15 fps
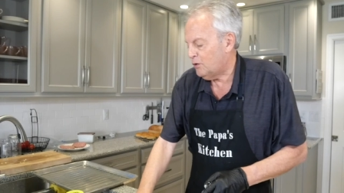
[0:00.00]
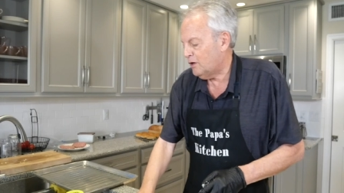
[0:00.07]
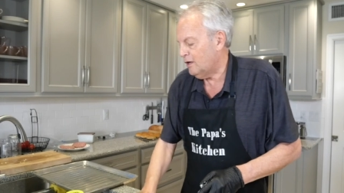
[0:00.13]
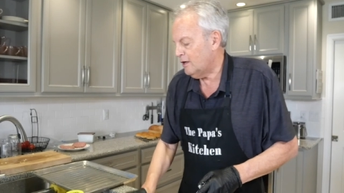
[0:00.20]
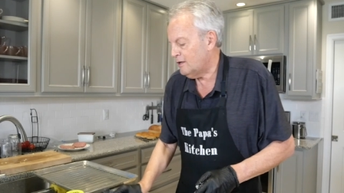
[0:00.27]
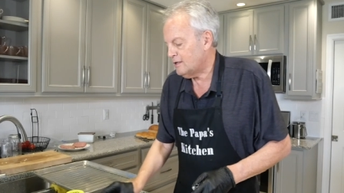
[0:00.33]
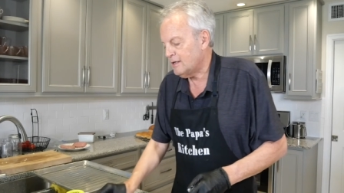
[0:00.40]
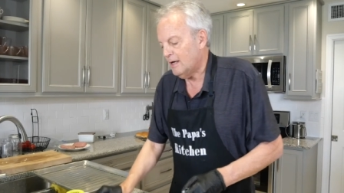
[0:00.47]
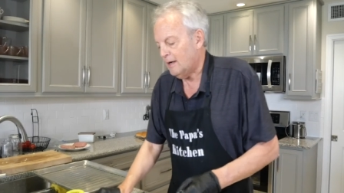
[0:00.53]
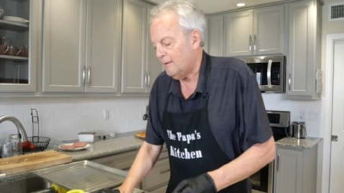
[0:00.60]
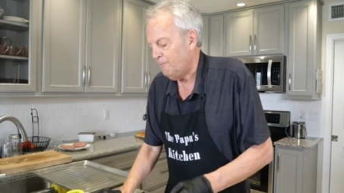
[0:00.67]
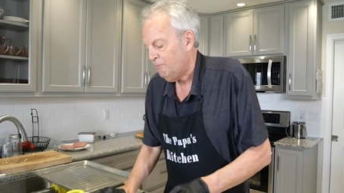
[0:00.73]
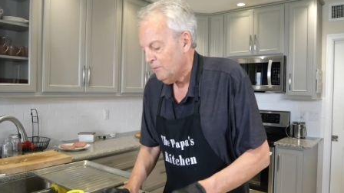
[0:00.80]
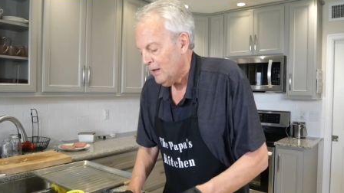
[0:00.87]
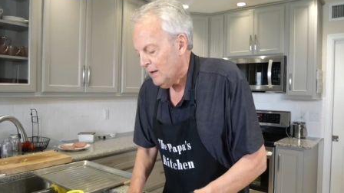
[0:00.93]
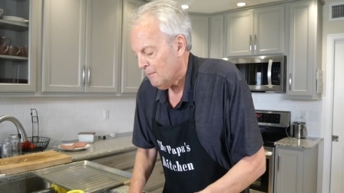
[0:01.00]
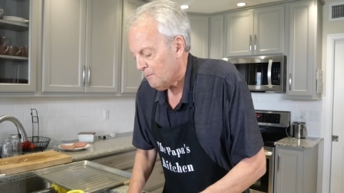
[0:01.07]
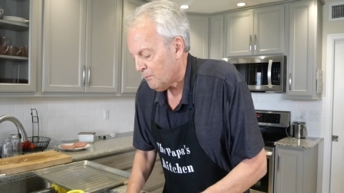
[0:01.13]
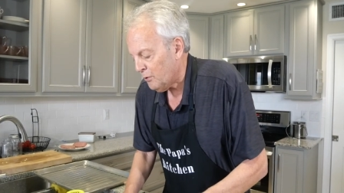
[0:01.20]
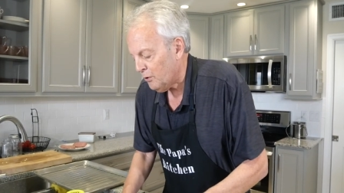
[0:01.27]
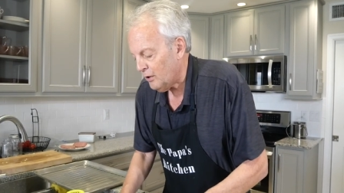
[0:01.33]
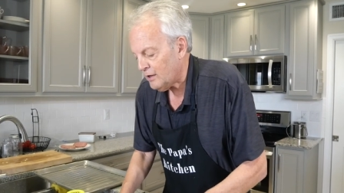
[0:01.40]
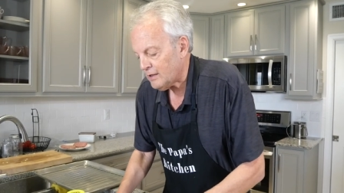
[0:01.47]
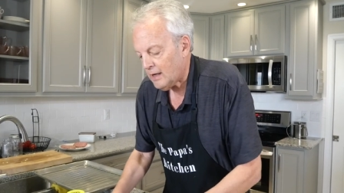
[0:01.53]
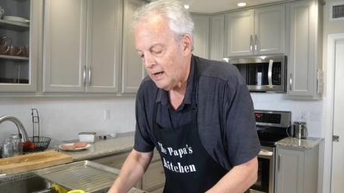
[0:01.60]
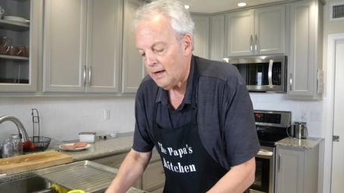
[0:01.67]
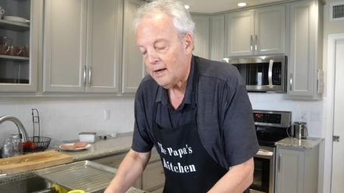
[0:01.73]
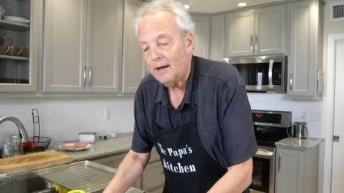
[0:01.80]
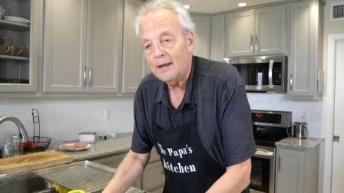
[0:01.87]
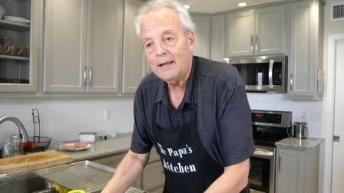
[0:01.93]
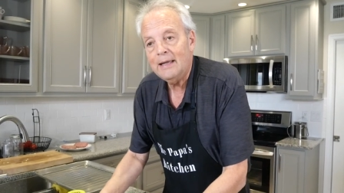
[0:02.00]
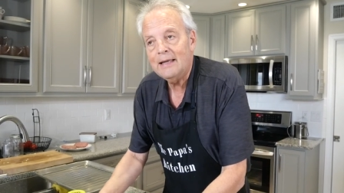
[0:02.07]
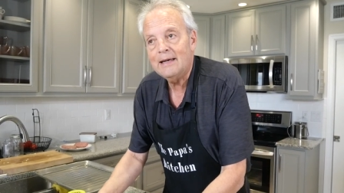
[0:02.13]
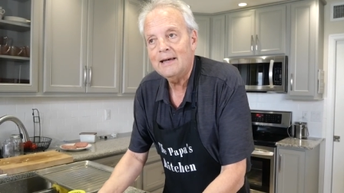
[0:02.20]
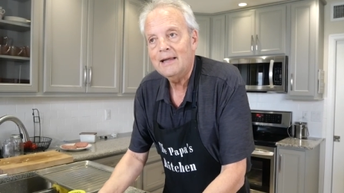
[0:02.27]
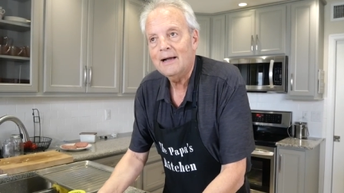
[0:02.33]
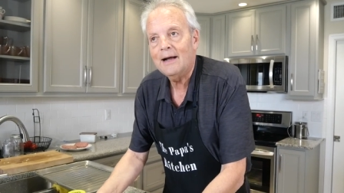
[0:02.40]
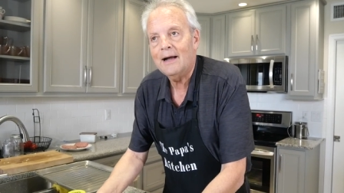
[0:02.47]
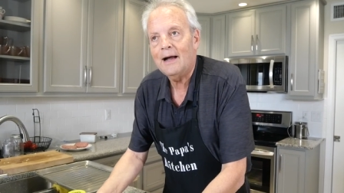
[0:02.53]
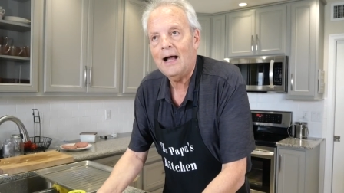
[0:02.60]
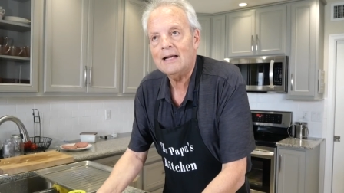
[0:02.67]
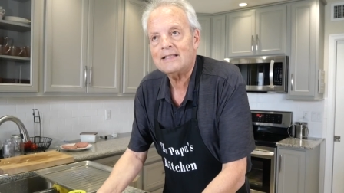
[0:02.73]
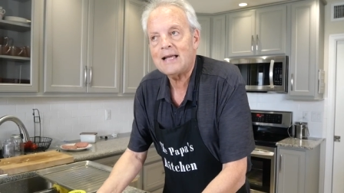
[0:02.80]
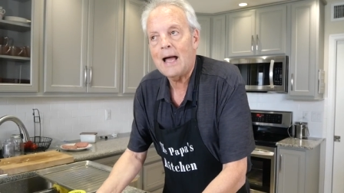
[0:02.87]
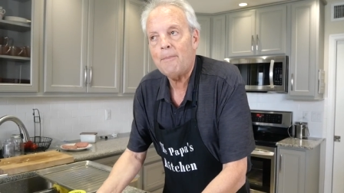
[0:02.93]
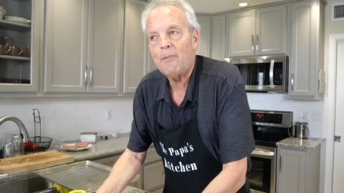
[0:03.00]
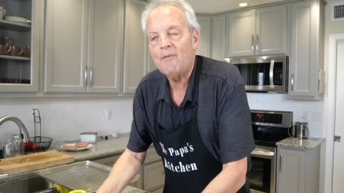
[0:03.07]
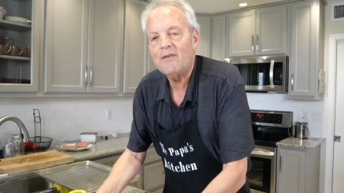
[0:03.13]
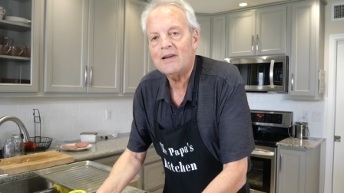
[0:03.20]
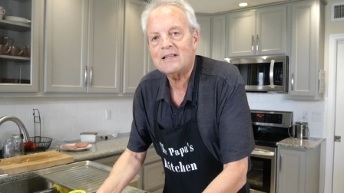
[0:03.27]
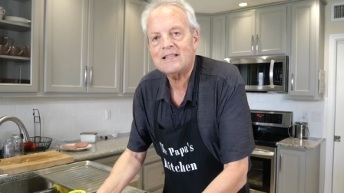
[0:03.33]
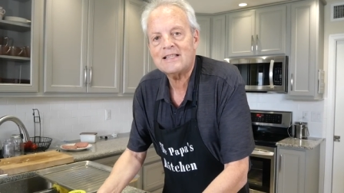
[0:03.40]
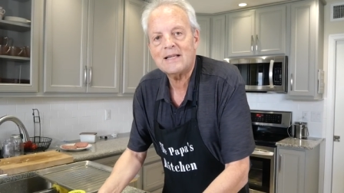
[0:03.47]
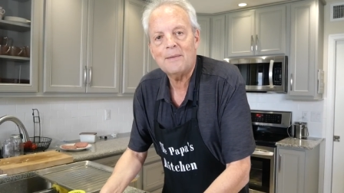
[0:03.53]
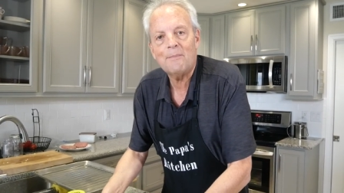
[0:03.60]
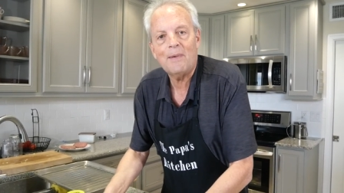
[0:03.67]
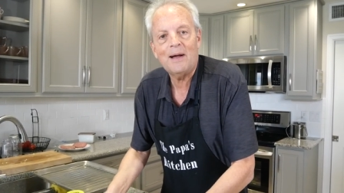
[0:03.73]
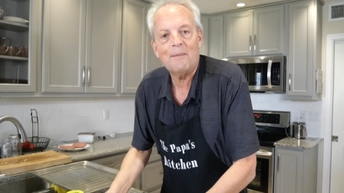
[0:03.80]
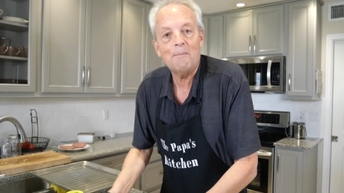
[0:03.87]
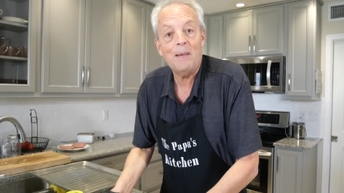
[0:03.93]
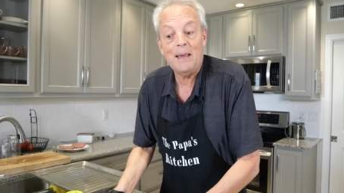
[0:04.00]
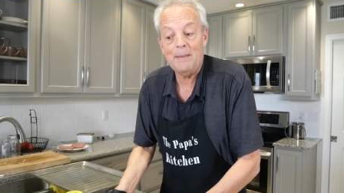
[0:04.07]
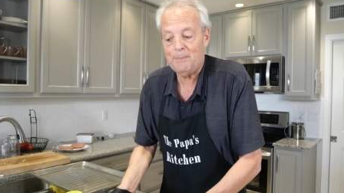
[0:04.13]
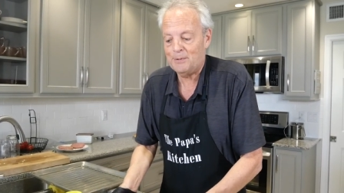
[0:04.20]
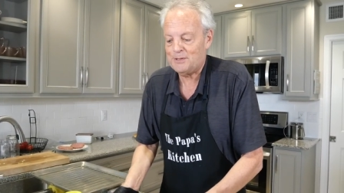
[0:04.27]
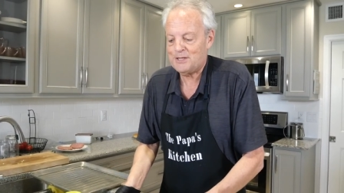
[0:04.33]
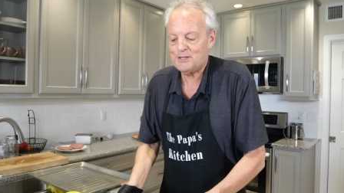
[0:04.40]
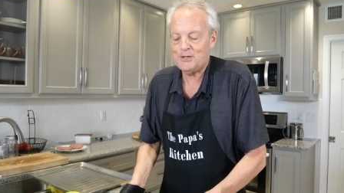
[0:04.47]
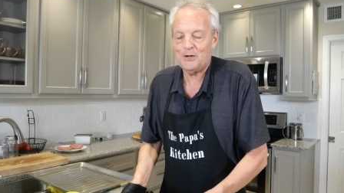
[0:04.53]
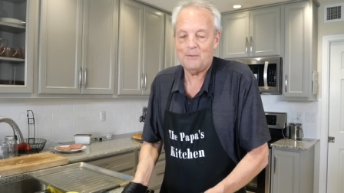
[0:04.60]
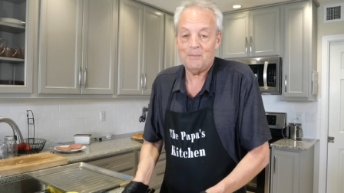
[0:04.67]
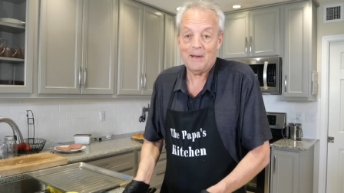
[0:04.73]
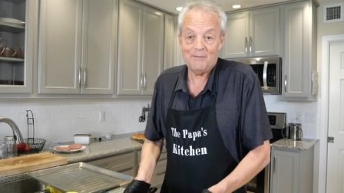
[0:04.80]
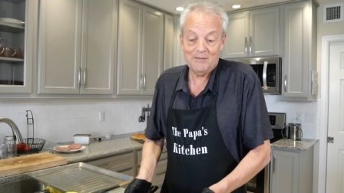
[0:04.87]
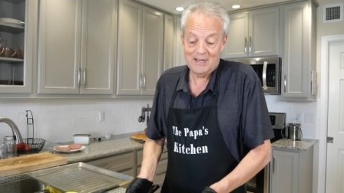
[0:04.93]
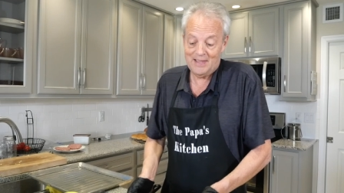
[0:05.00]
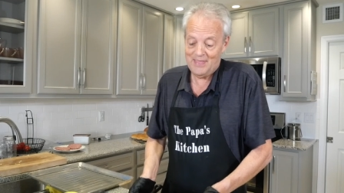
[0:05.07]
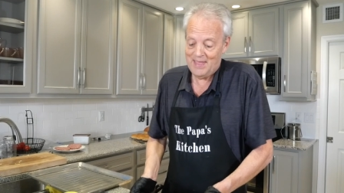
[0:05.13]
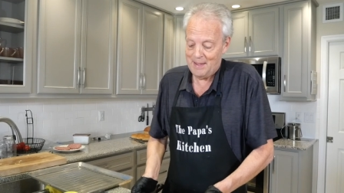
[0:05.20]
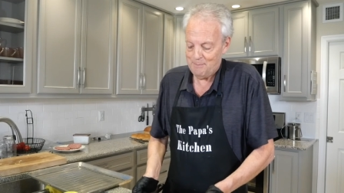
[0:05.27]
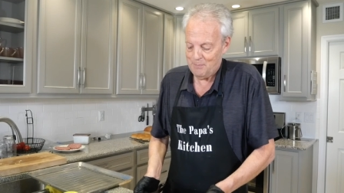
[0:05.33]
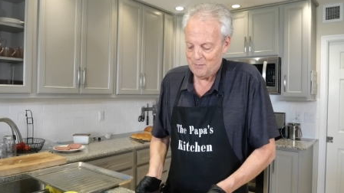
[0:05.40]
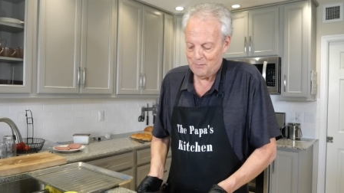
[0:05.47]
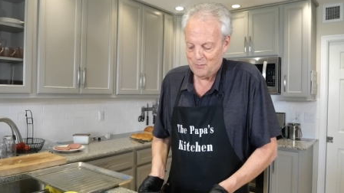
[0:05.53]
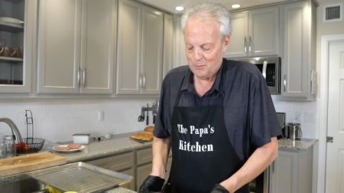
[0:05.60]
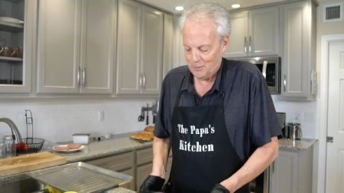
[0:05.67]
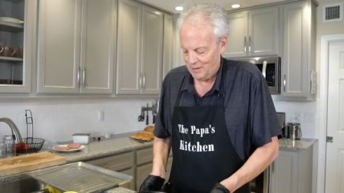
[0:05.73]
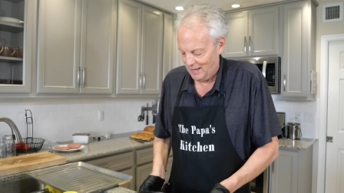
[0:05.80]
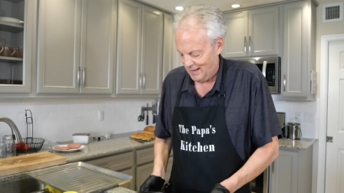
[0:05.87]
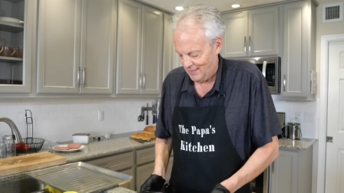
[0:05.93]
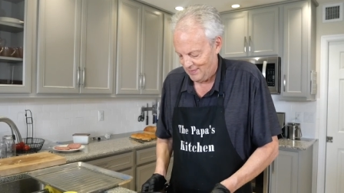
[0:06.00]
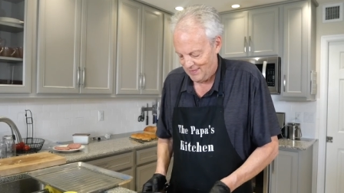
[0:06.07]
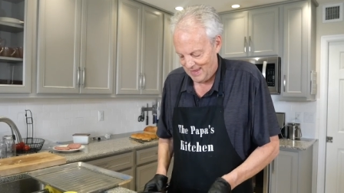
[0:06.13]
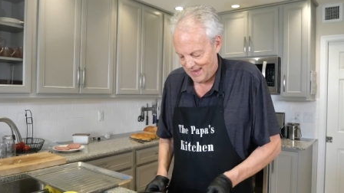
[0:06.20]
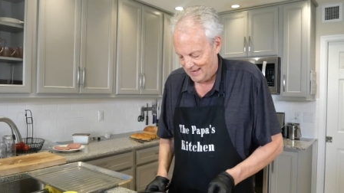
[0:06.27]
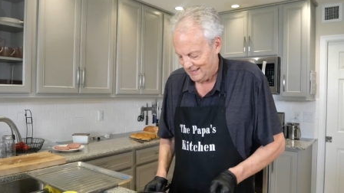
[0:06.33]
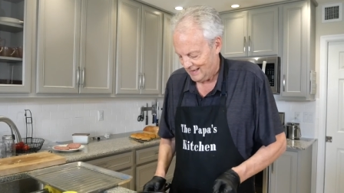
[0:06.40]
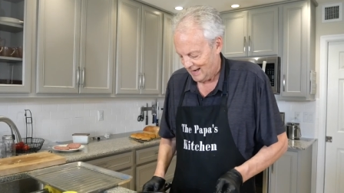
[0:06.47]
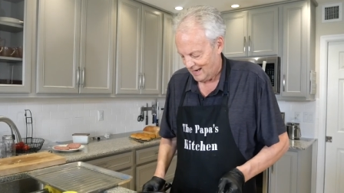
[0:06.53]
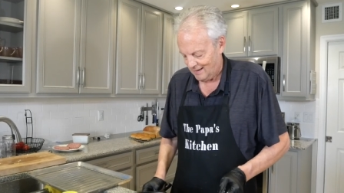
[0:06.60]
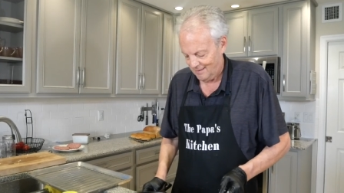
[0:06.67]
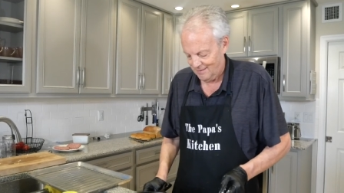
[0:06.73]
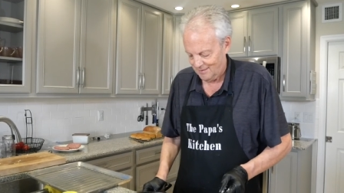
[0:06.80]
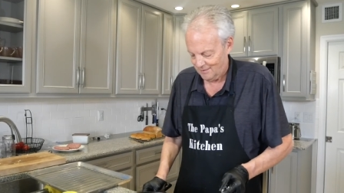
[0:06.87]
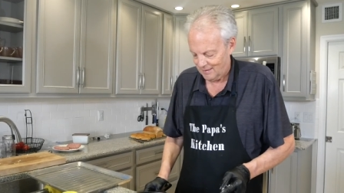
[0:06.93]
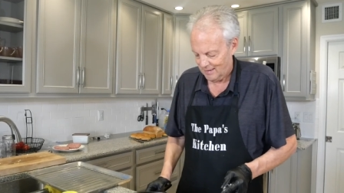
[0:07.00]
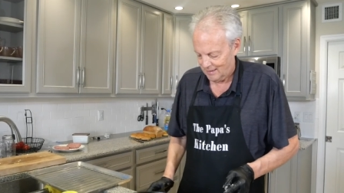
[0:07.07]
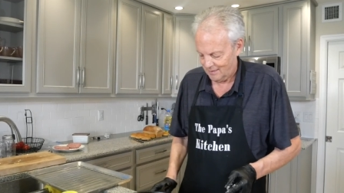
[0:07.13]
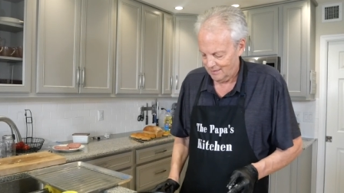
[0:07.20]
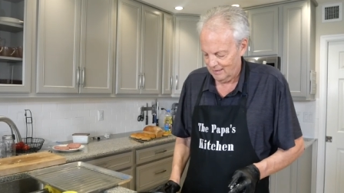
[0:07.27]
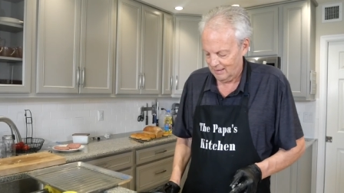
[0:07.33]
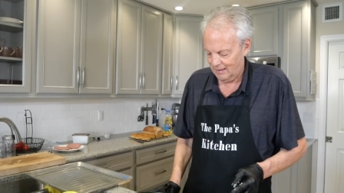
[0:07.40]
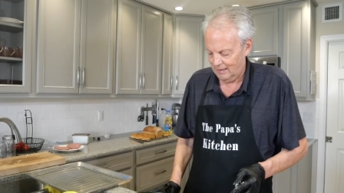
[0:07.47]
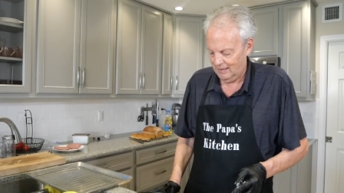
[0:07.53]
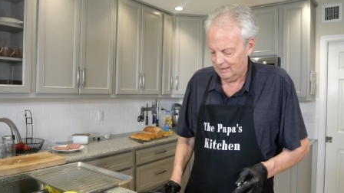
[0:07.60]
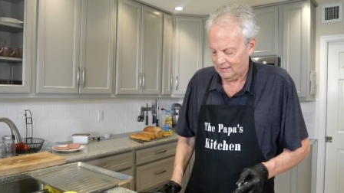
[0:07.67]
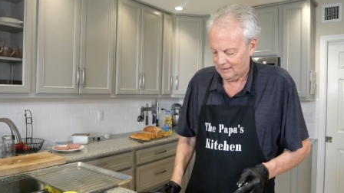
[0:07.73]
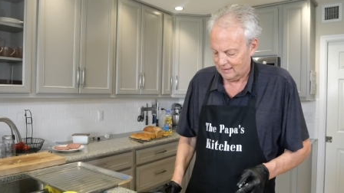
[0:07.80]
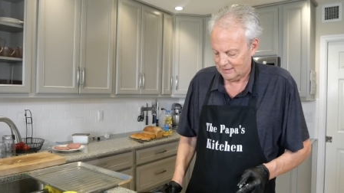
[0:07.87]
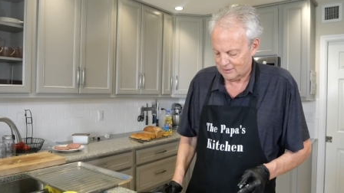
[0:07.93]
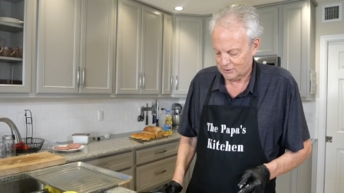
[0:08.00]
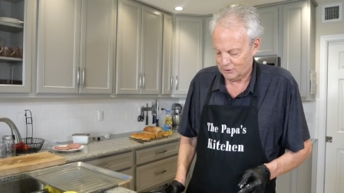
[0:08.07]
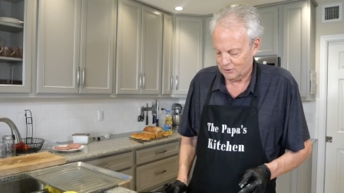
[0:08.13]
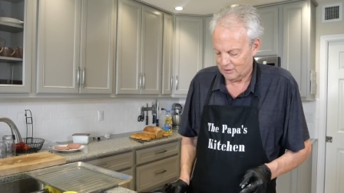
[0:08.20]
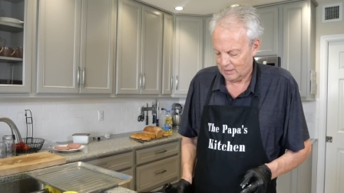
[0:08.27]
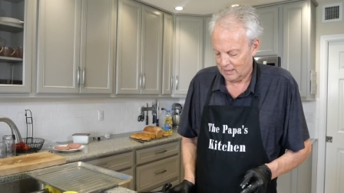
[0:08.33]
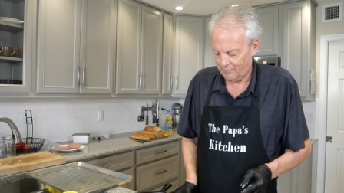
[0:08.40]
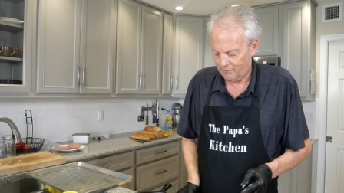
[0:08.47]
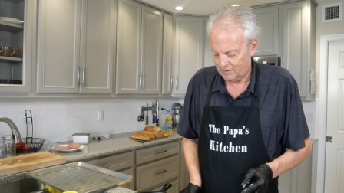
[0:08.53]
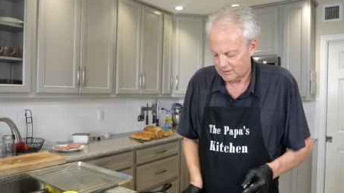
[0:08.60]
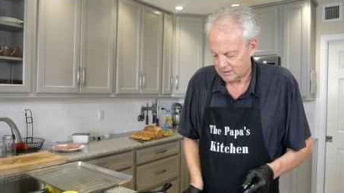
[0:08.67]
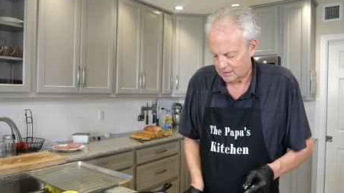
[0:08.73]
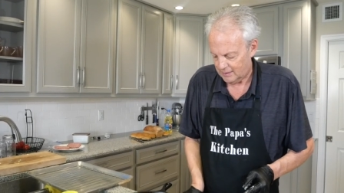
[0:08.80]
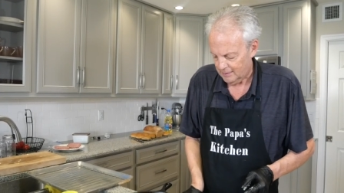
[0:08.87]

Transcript: could uh, put uh, in uh, on top of it some uh, maple syrup. I've done that oh, before, oh, and good. that yeah, oh yeah, anything's good, obviously.